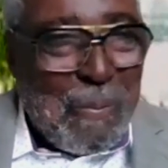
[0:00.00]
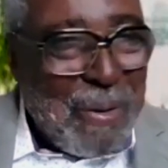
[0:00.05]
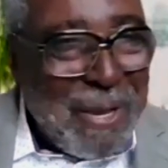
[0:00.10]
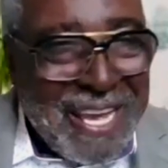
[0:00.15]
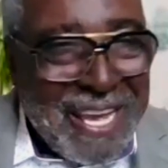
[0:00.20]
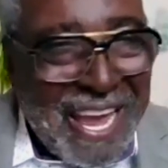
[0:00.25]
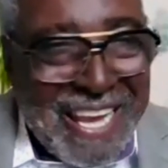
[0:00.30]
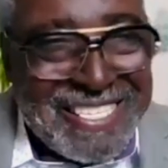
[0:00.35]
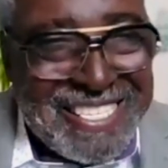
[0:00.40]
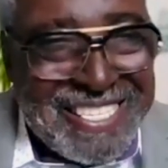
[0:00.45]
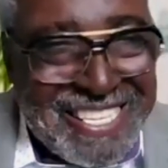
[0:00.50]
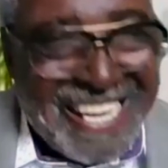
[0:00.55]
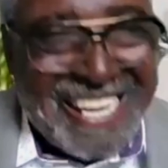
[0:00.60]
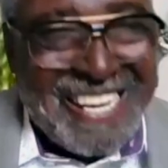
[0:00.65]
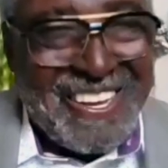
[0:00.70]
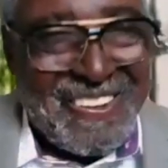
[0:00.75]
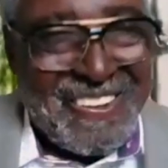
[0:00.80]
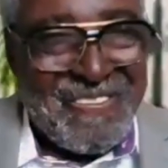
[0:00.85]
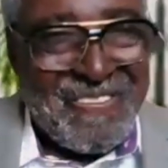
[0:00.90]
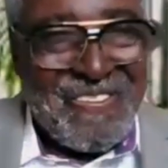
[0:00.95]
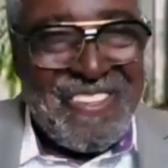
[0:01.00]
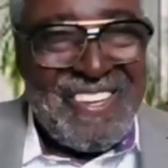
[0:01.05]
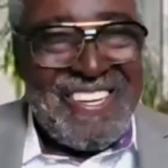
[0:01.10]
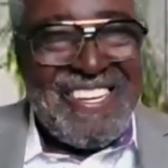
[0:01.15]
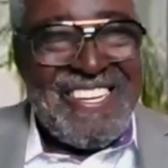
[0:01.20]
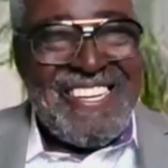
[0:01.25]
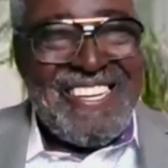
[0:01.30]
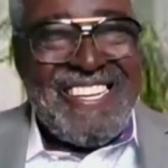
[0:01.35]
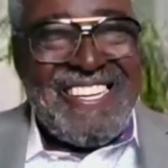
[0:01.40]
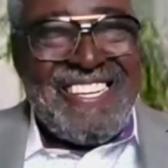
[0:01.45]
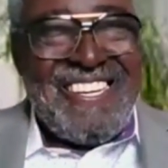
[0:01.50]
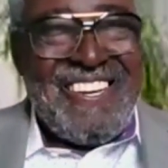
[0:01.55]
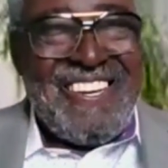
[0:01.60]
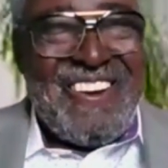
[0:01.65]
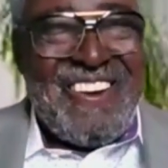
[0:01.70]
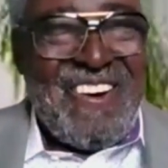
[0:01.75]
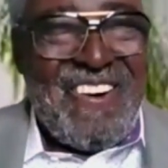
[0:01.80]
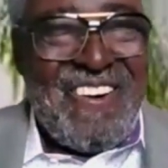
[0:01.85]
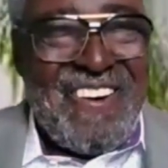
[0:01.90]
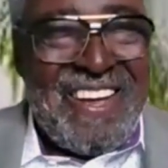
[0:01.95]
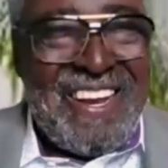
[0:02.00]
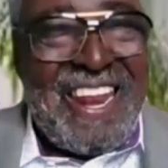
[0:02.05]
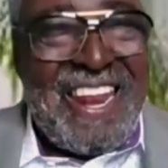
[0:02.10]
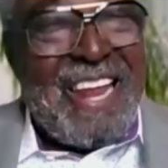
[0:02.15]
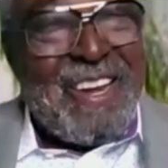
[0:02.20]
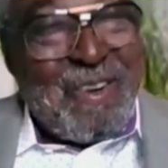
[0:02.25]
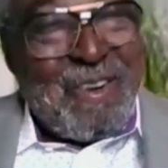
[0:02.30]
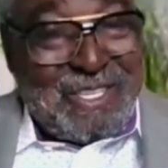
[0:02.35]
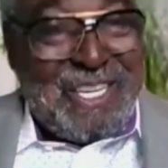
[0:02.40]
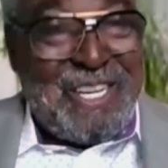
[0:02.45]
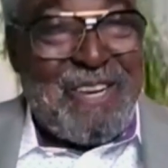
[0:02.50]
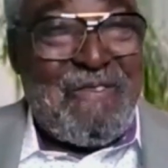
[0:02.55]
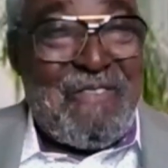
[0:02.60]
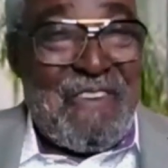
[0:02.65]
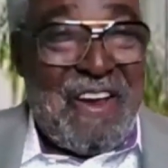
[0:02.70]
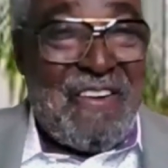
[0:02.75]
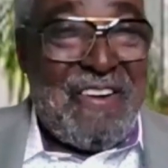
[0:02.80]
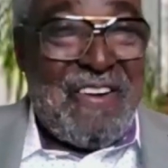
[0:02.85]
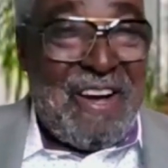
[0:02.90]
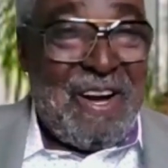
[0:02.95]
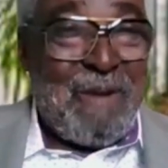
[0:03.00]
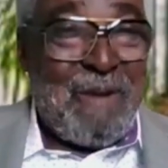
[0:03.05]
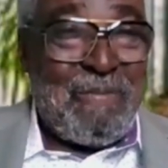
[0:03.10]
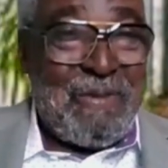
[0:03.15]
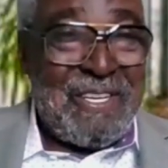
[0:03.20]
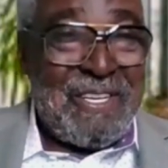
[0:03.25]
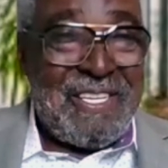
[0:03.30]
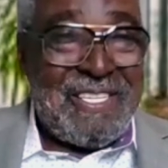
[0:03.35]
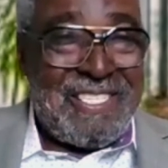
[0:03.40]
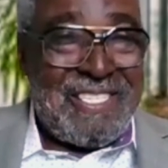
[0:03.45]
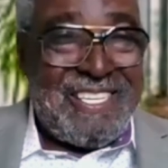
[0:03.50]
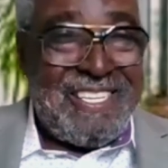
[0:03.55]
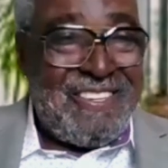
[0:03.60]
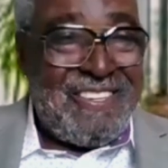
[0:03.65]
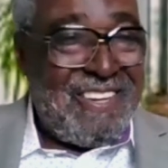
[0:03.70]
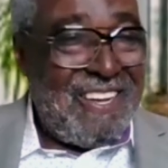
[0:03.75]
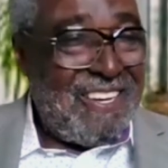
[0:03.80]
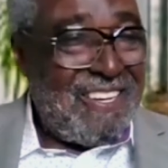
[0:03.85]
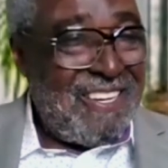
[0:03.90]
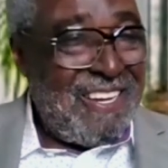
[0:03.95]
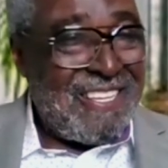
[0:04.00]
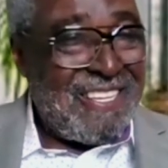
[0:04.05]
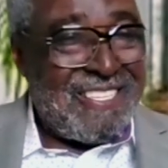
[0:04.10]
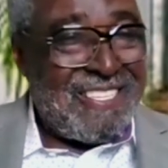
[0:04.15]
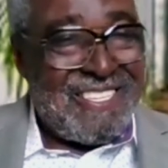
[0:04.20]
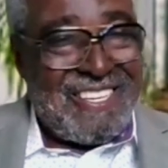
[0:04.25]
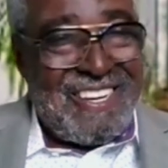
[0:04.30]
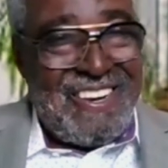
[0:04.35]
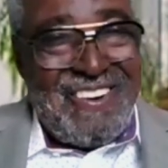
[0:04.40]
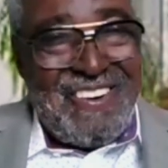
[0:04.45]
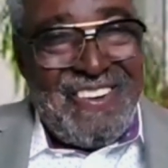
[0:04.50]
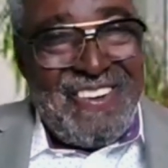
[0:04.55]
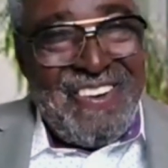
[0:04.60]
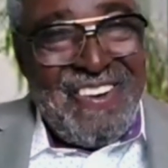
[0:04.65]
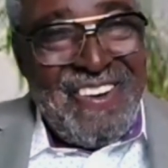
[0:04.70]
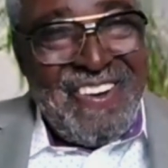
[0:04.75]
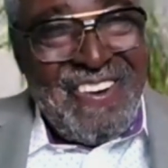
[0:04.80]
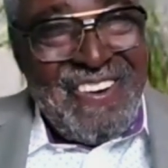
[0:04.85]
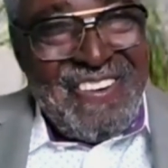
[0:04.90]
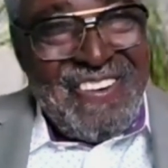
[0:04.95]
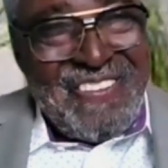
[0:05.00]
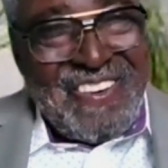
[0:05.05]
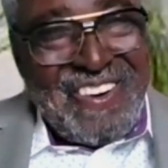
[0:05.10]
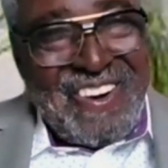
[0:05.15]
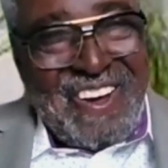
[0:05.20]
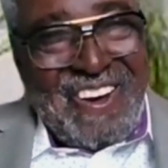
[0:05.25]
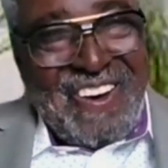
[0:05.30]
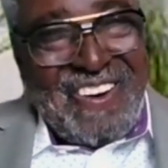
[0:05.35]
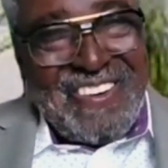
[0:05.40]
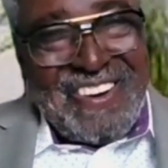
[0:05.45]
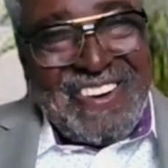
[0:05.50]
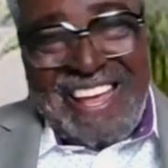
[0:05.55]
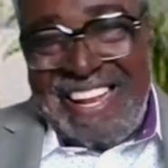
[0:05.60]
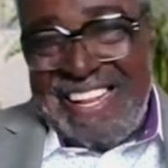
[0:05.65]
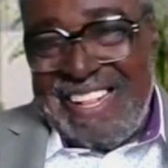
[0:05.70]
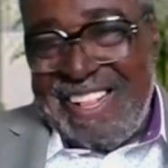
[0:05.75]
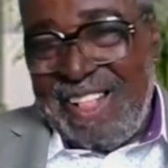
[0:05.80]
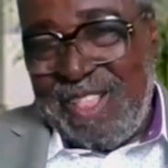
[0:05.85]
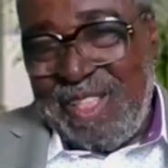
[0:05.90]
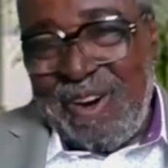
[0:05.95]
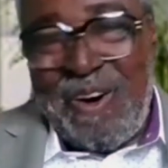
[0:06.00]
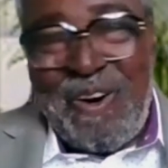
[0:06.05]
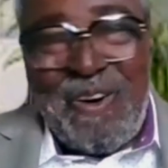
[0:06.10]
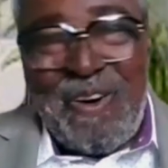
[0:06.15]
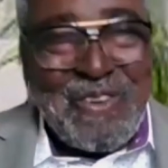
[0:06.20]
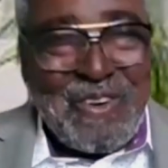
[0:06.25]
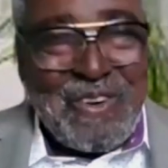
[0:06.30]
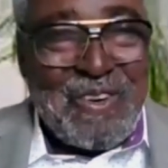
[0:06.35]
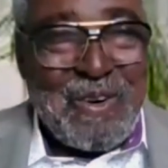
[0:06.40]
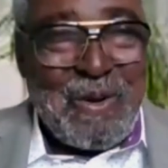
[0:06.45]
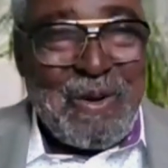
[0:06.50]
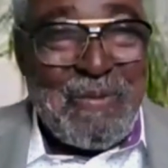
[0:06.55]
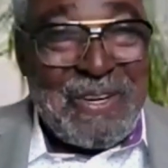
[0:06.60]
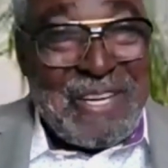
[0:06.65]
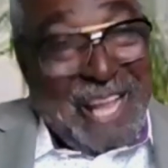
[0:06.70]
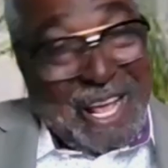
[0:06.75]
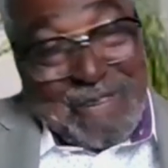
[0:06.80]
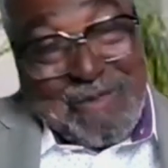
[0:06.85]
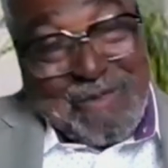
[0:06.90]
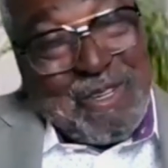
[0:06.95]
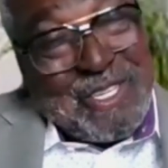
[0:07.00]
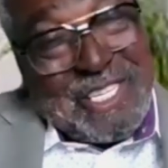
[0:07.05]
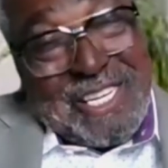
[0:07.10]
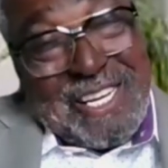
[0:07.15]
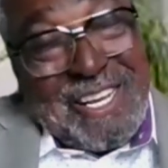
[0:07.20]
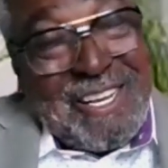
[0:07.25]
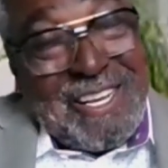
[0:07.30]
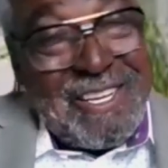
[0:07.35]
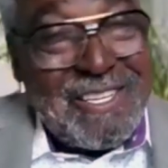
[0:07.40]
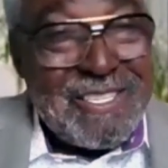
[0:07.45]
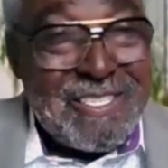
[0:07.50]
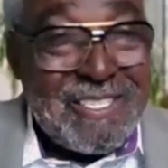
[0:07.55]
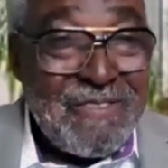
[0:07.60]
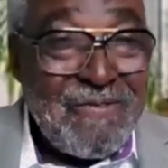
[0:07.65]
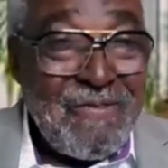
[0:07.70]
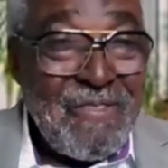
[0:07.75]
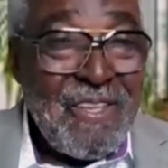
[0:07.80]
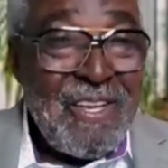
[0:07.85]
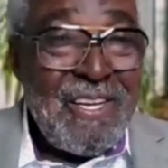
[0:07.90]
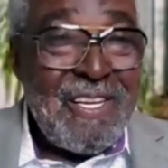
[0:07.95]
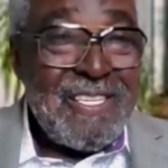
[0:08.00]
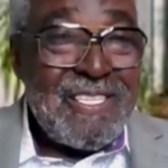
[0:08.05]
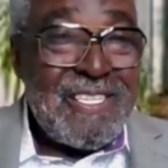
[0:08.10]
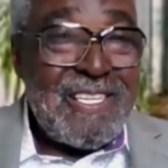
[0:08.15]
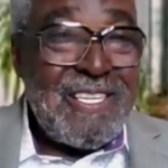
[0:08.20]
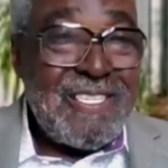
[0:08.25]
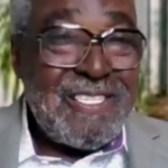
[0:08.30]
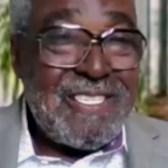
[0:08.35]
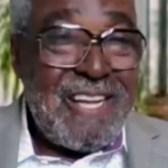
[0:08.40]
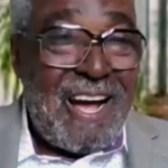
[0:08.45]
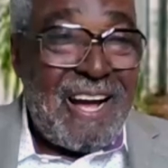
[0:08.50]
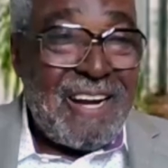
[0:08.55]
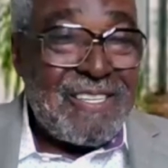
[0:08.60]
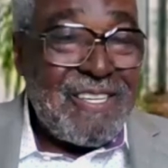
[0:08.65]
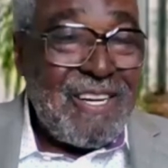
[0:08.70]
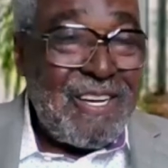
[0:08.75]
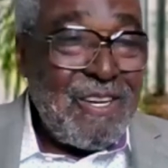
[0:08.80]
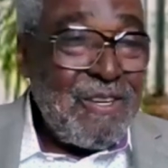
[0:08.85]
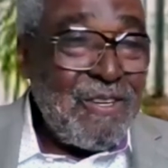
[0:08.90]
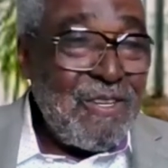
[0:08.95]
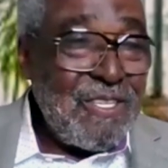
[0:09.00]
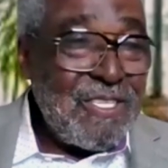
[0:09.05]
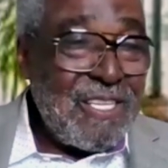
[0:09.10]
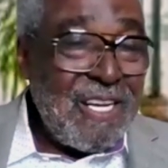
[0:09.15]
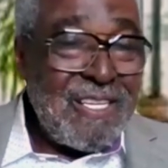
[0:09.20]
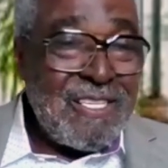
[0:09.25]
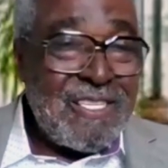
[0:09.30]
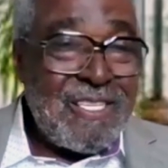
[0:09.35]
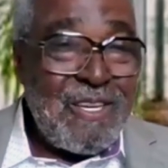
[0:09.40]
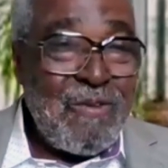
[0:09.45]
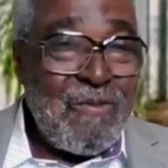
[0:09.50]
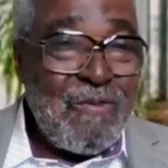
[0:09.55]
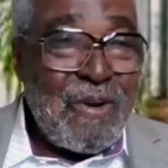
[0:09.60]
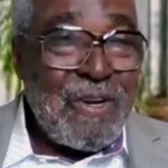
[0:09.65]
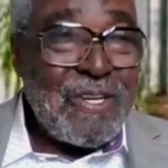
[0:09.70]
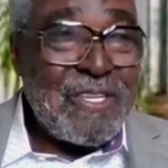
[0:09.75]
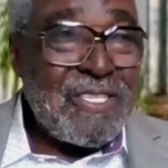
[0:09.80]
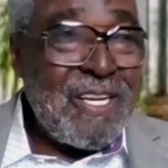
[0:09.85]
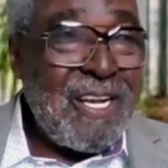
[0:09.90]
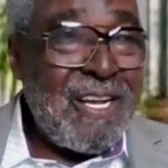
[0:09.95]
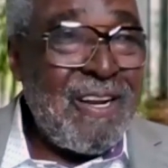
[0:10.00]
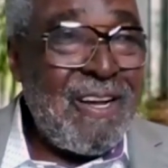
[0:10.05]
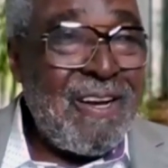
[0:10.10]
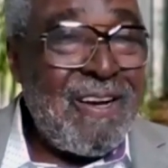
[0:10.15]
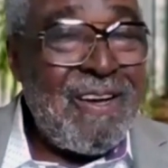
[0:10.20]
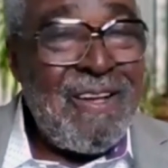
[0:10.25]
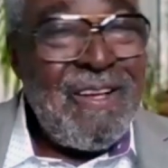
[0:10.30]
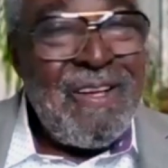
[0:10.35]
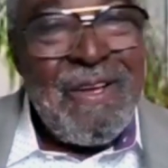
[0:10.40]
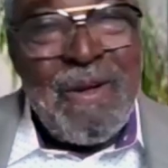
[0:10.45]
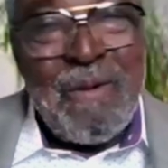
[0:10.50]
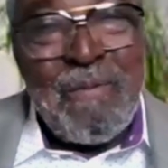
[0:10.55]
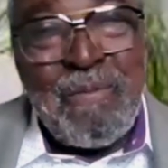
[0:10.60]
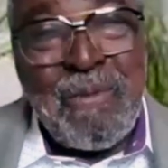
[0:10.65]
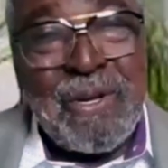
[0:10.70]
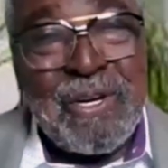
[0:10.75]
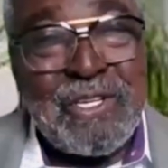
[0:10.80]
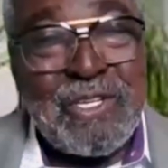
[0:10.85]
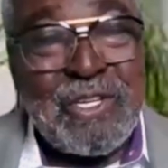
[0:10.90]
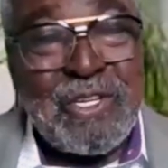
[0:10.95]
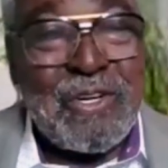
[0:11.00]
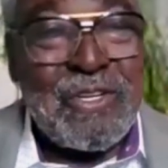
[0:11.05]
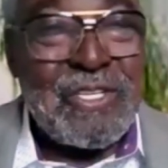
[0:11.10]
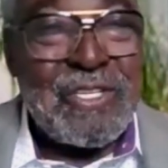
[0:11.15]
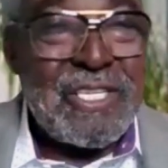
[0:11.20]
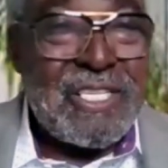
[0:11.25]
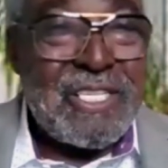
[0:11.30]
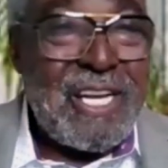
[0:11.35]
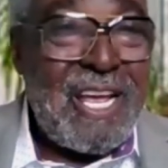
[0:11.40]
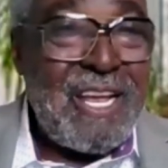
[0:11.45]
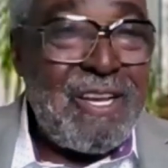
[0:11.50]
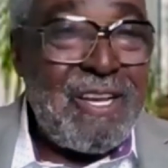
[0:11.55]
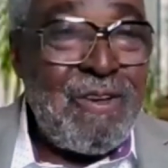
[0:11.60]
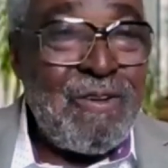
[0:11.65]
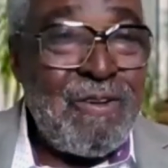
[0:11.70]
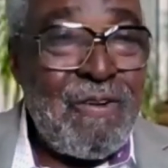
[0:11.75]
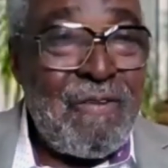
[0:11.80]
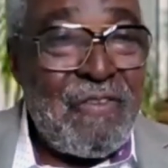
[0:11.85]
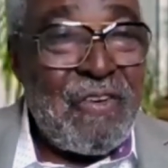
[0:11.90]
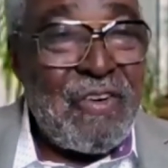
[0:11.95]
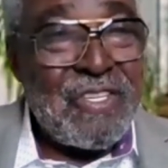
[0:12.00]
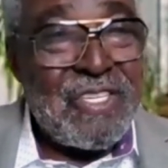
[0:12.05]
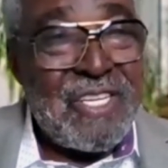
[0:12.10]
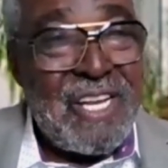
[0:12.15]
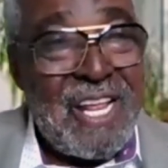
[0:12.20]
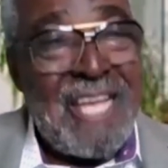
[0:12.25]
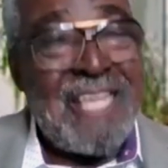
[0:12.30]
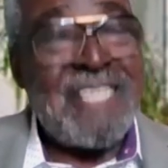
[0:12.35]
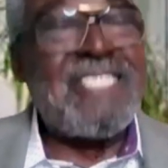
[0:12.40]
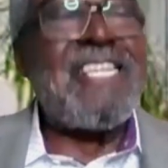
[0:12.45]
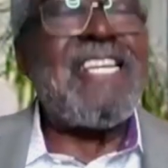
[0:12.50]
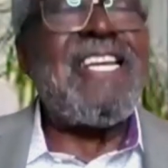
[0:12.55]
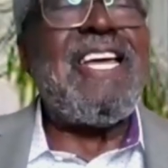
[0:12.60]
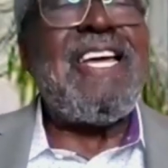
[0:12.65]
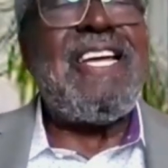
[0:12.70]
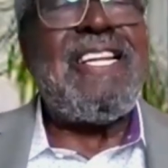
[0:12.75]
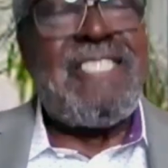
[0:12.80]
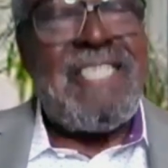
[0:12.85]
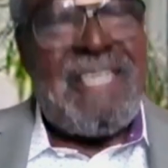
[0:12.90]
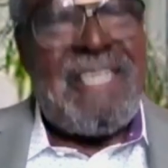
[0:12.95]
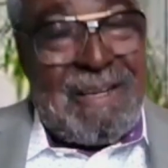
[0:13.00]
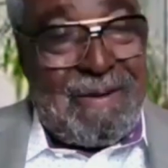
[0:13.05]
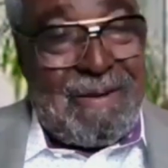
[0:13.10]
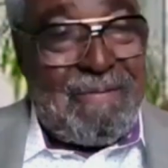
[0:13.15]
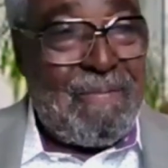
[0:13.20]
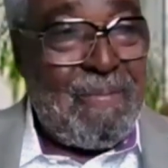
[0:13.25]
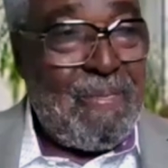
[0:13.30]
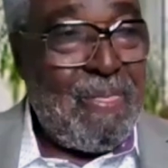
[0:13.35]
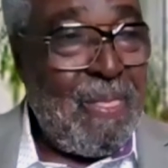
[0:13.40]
PhD. And I know she's very humble and she doesn't necessarily want all that thrown on her, but that's what she is. She's Dr. Lewis and she works at Middle Georgia State University and she heads up,